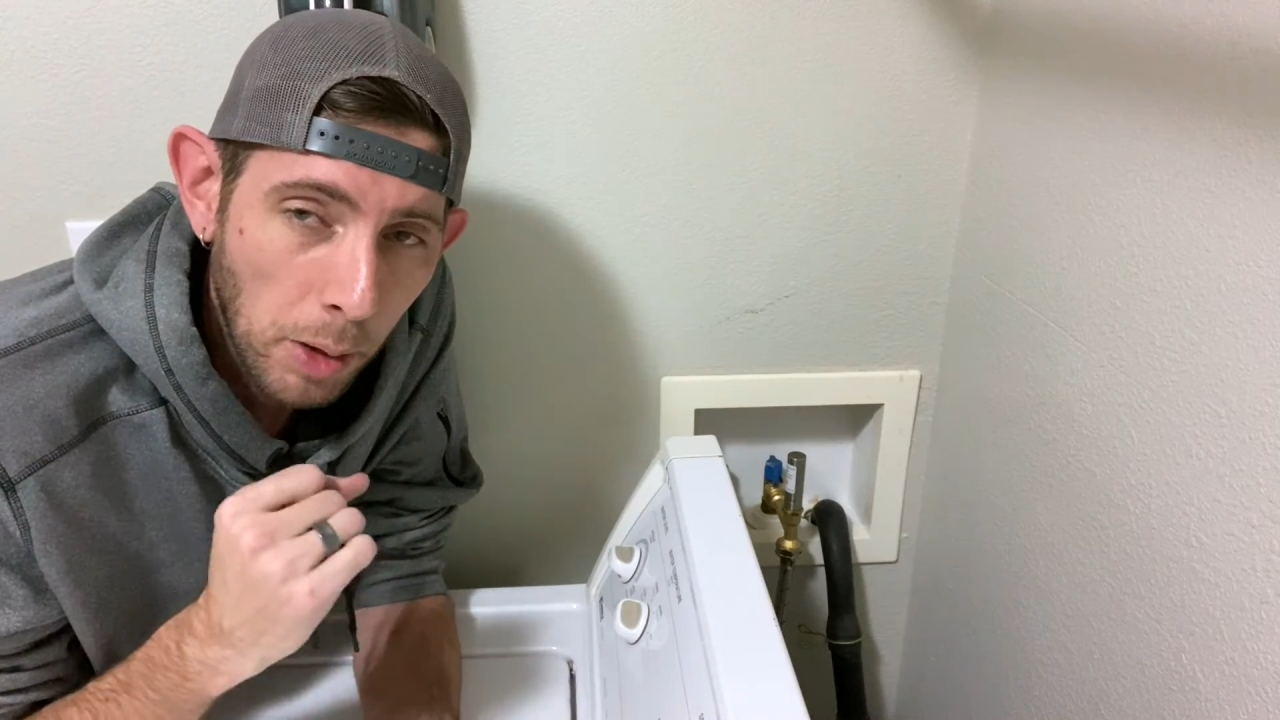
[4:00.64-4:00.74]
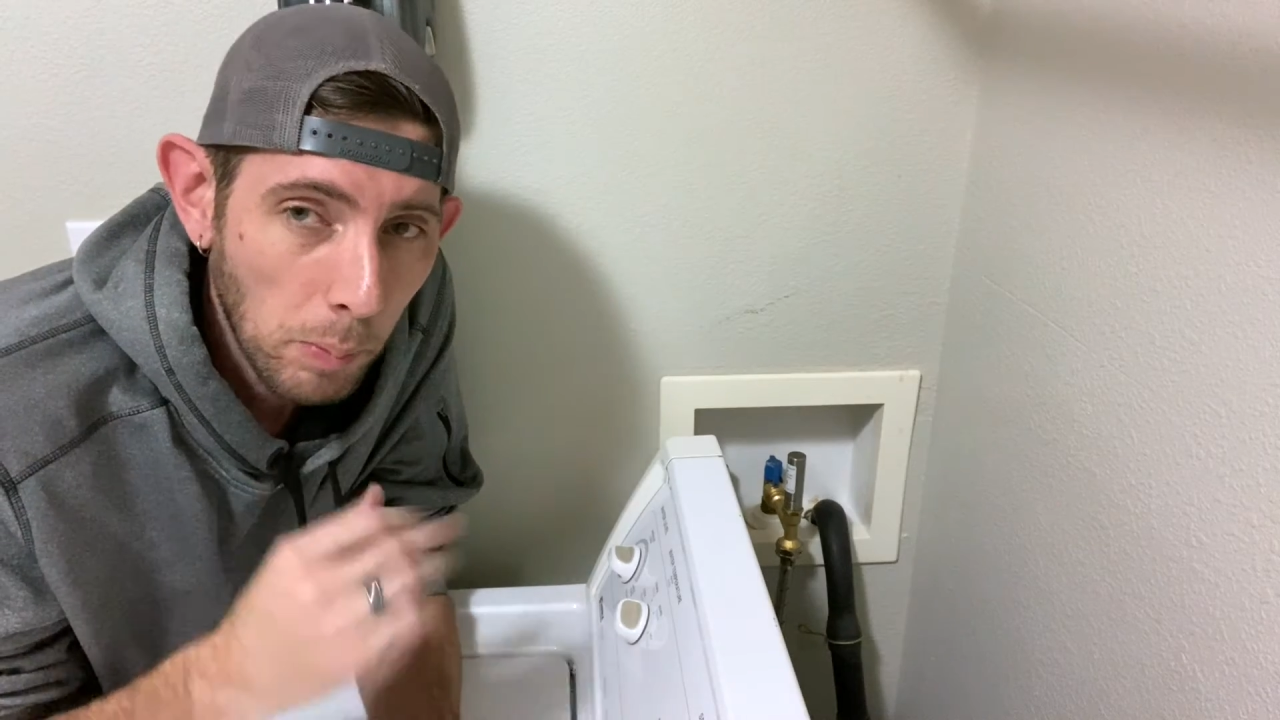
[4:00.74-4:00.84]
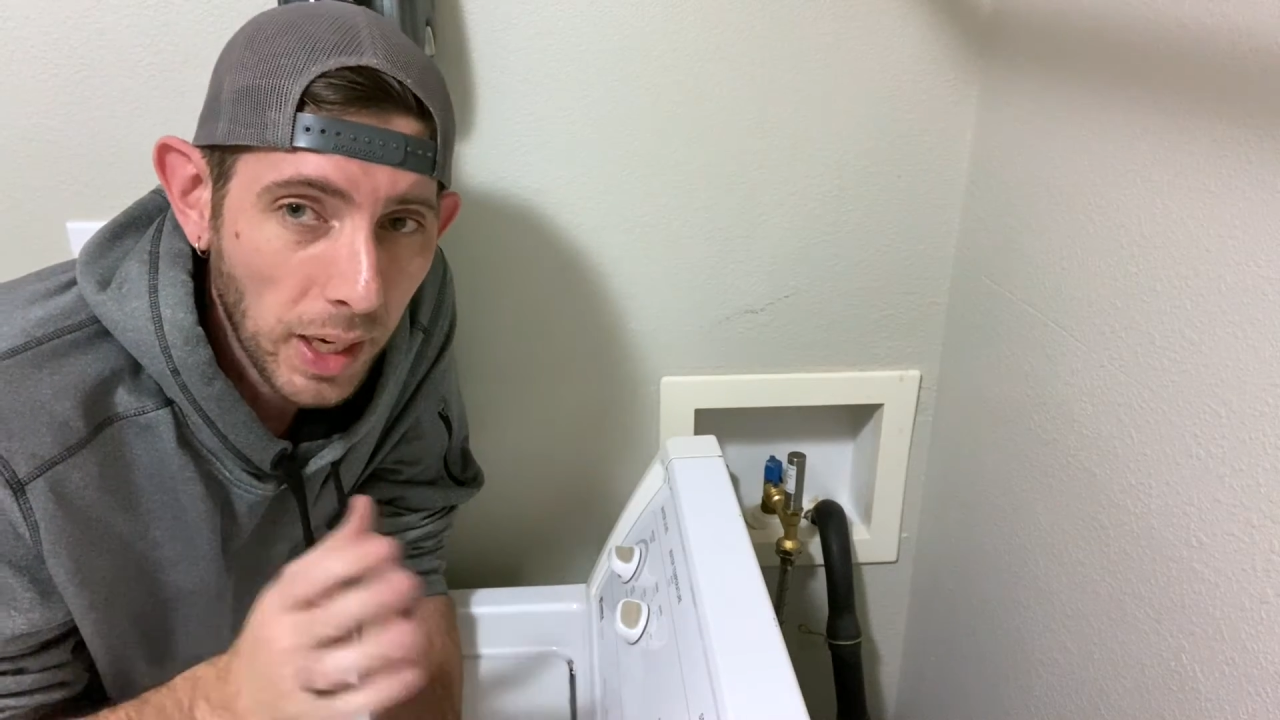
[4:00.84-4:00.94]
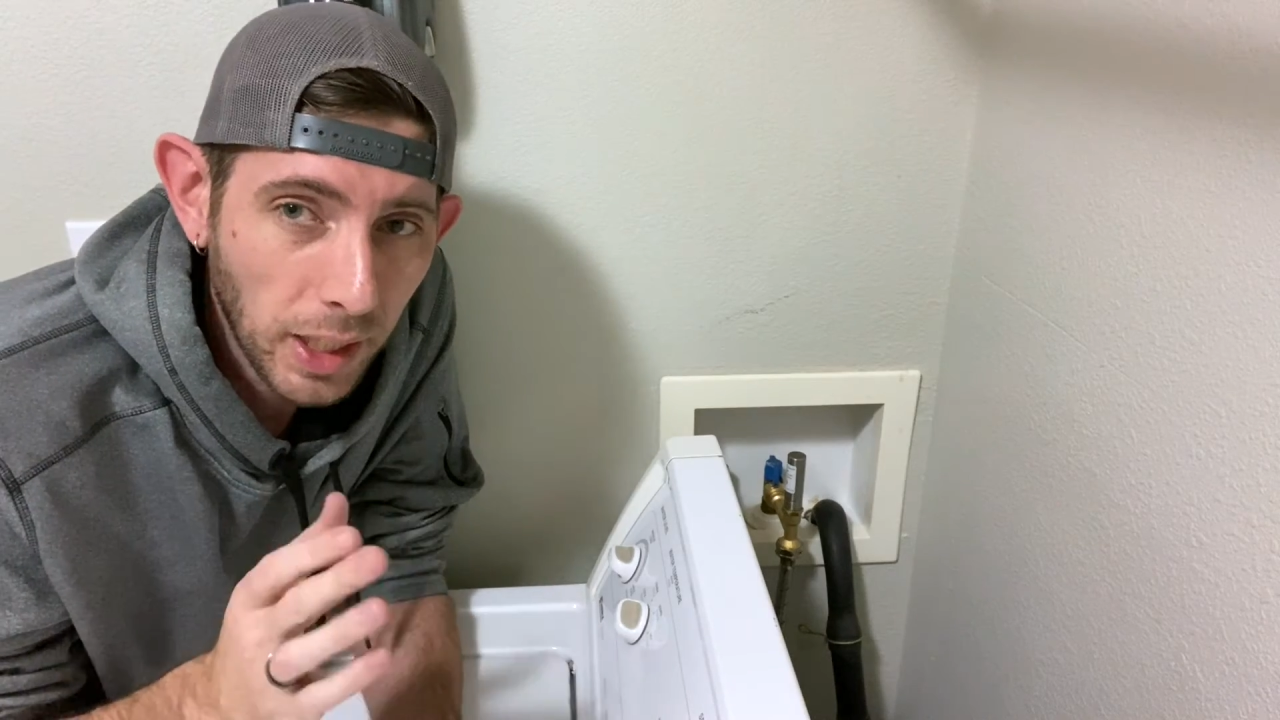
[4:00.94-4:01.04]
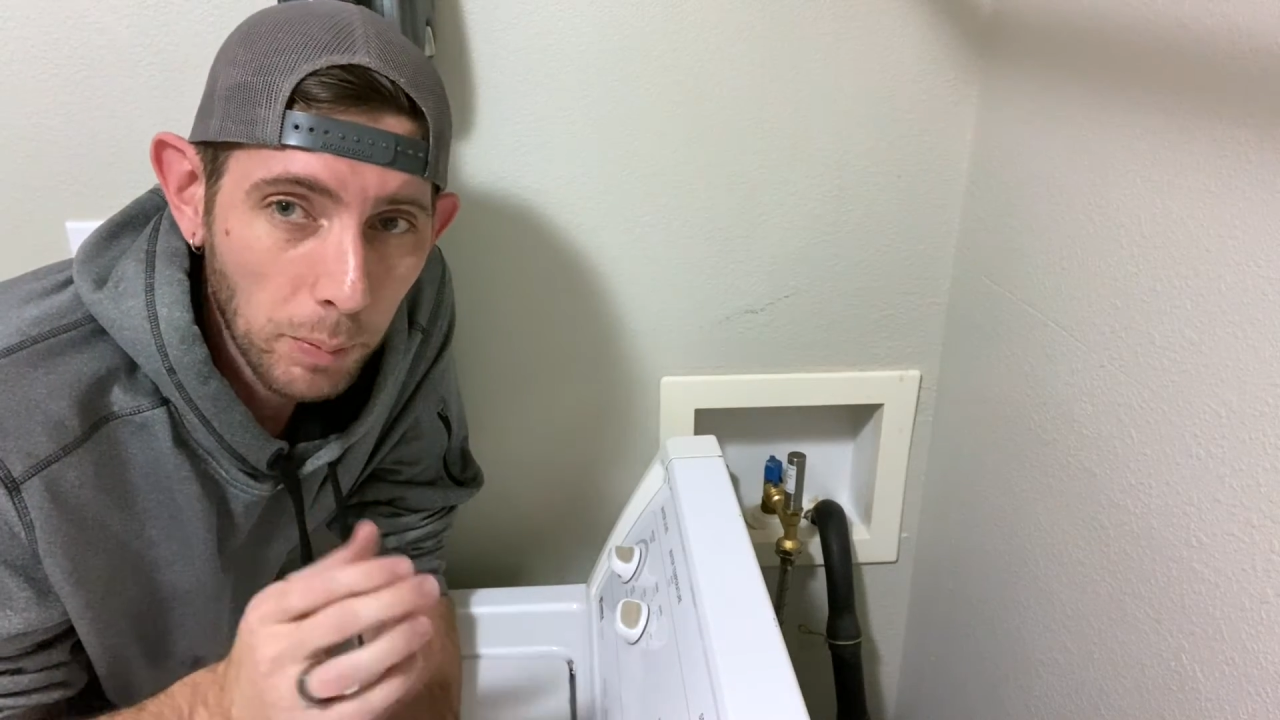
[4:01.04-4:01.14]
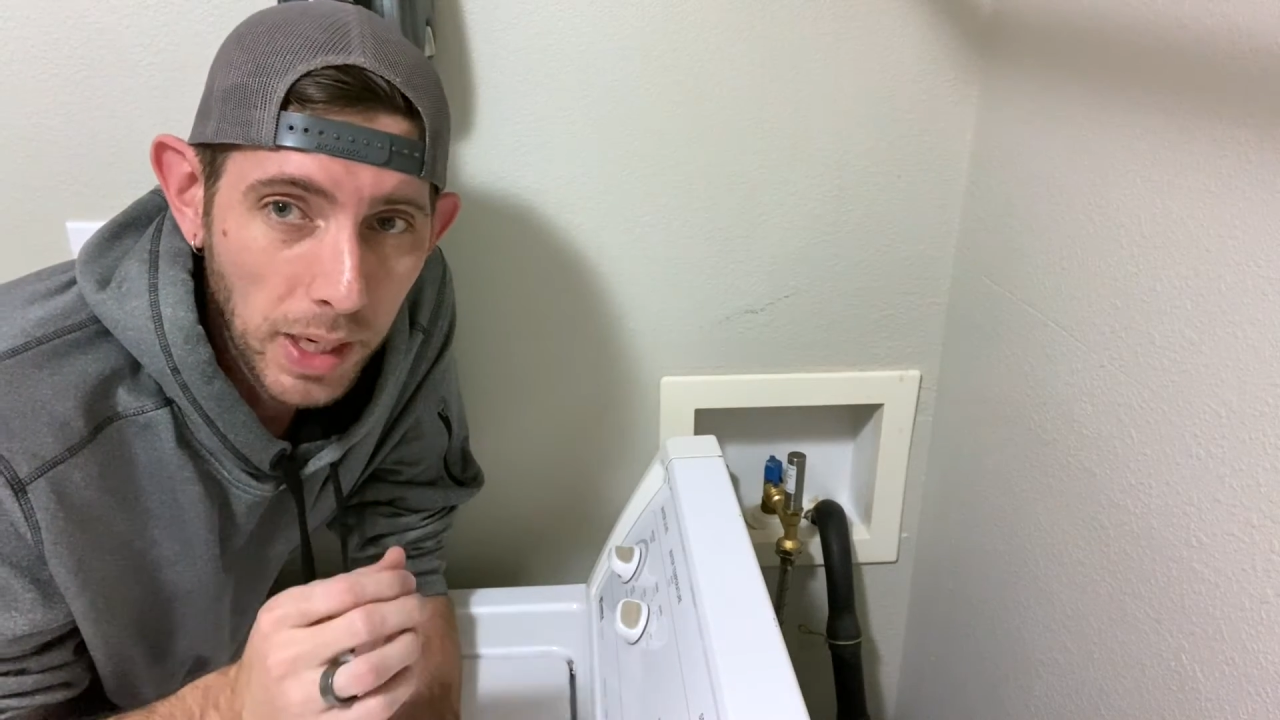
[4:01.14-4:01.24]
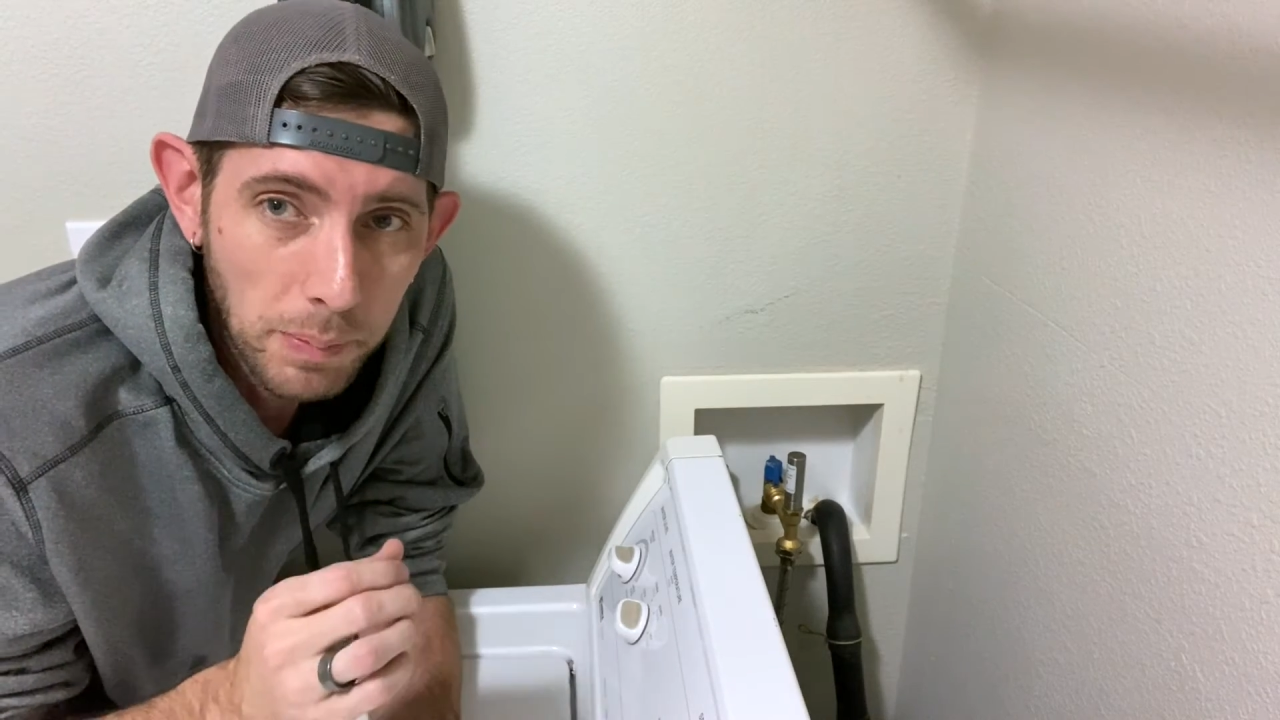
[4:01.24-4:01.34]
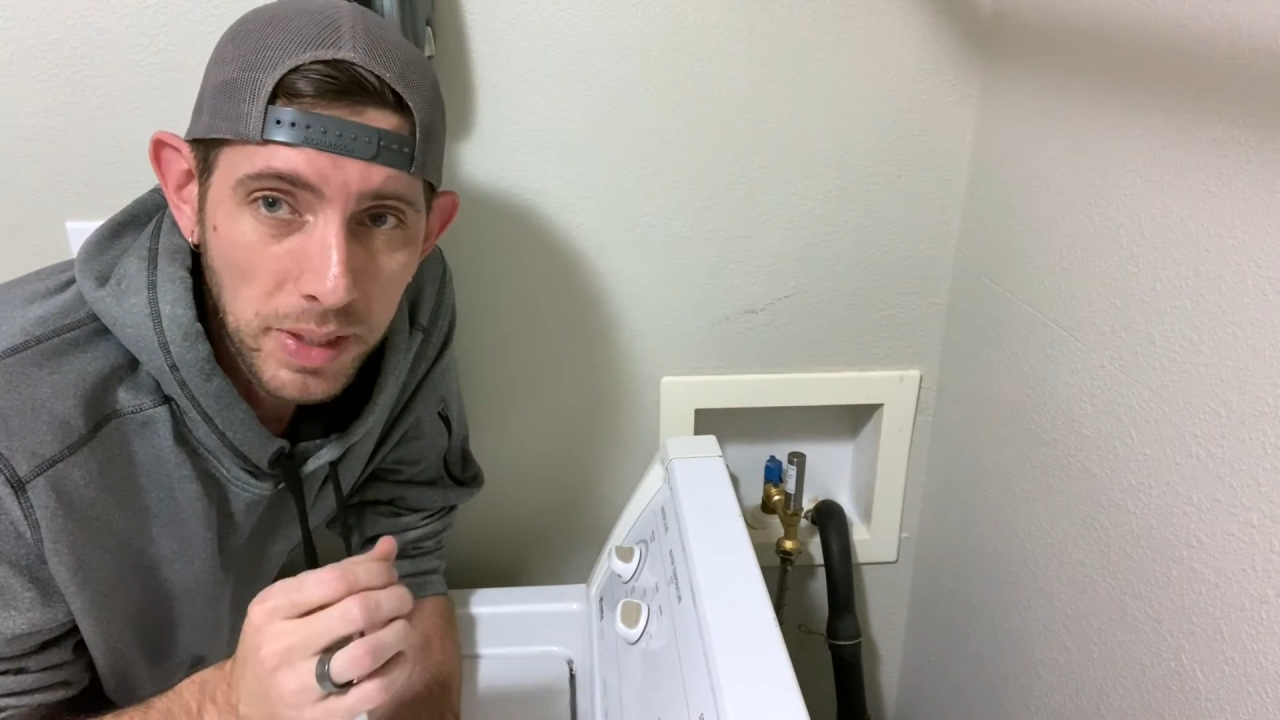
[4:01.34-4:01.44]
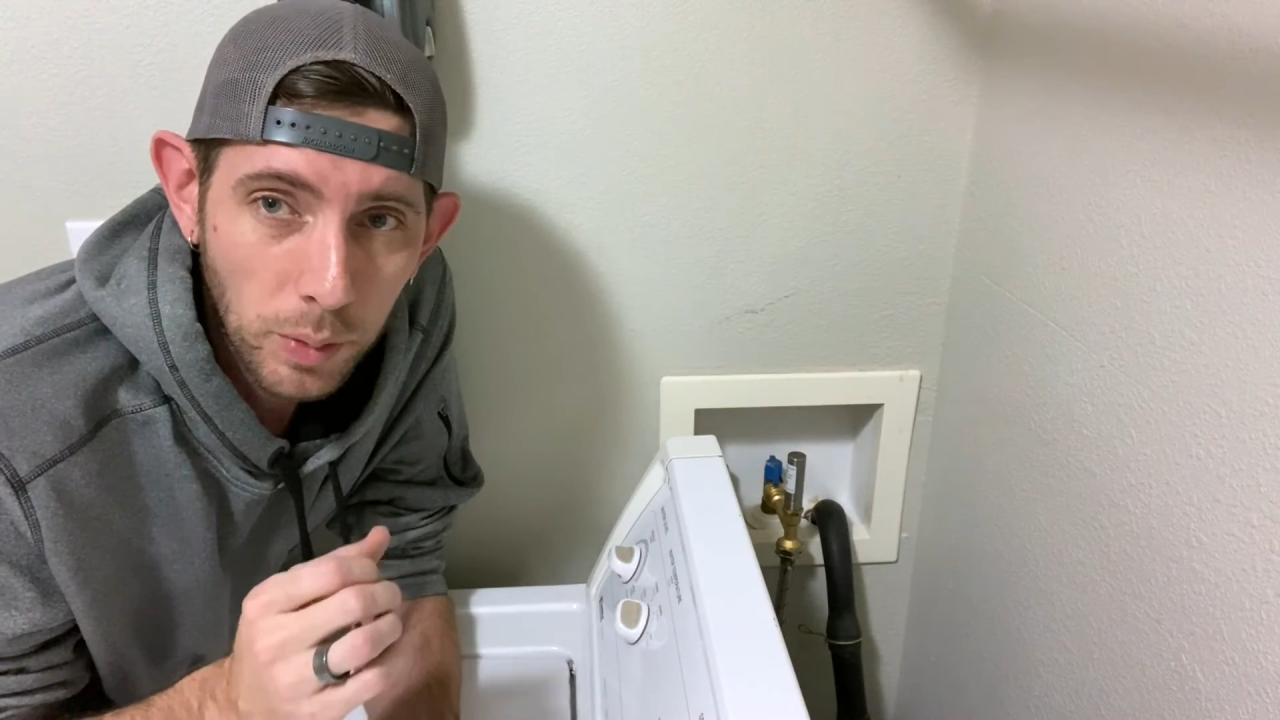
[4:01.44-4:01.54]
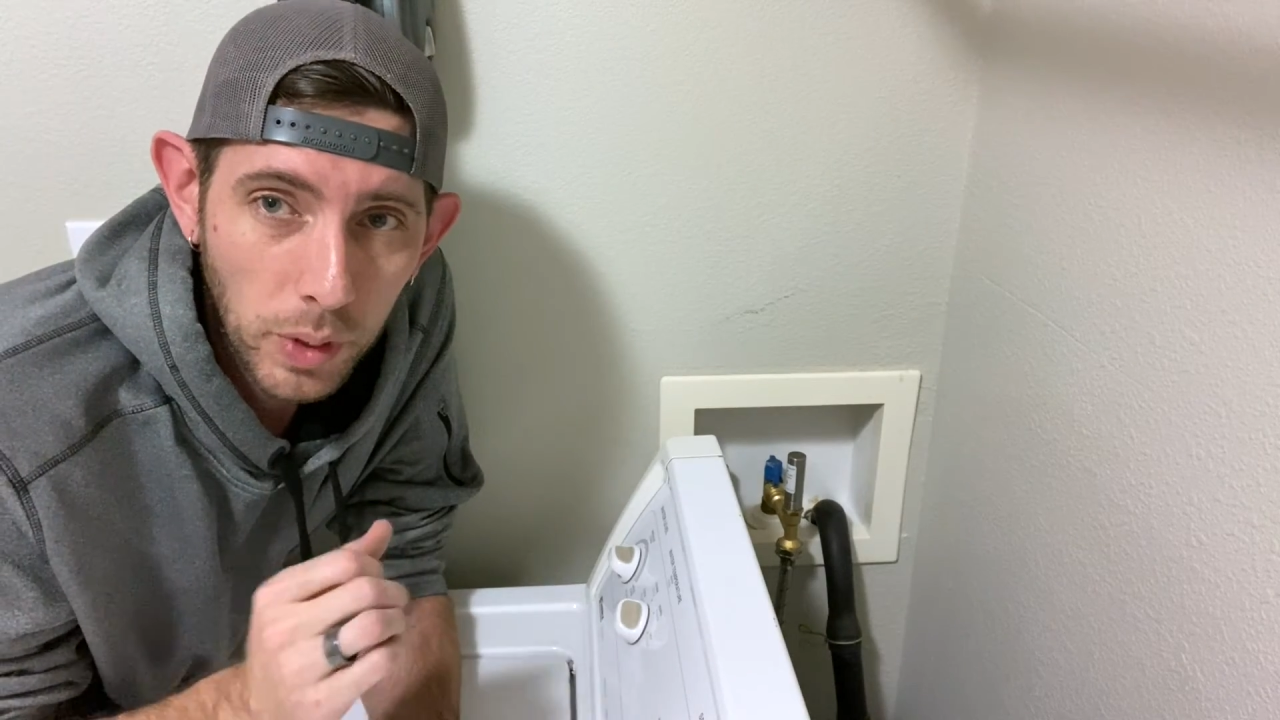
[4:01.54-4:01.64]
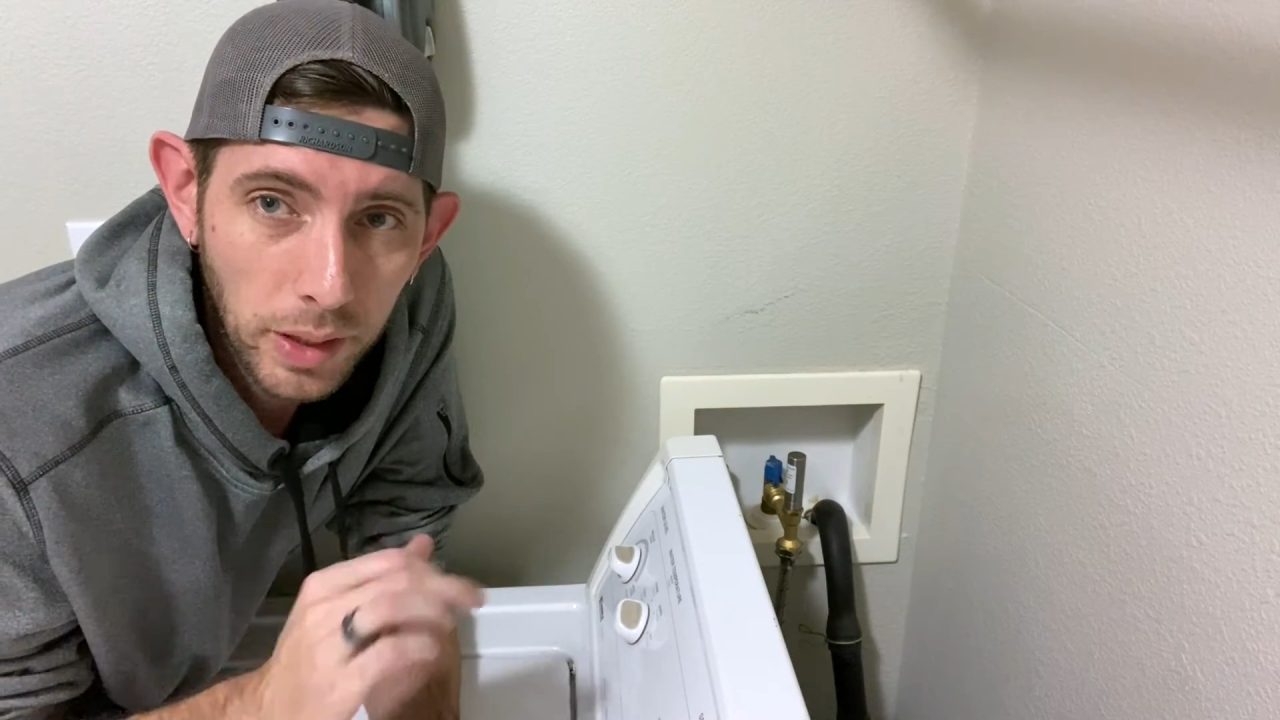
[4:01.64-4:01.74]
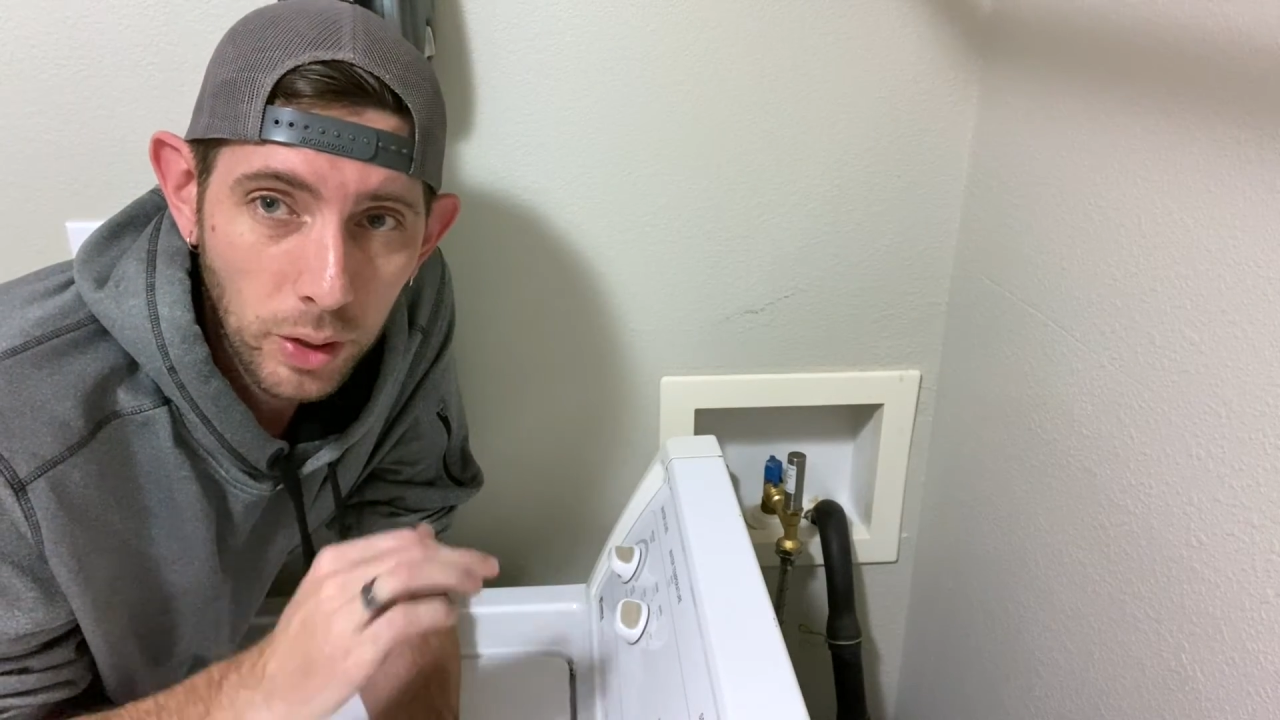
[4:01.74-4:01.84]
banging pipes when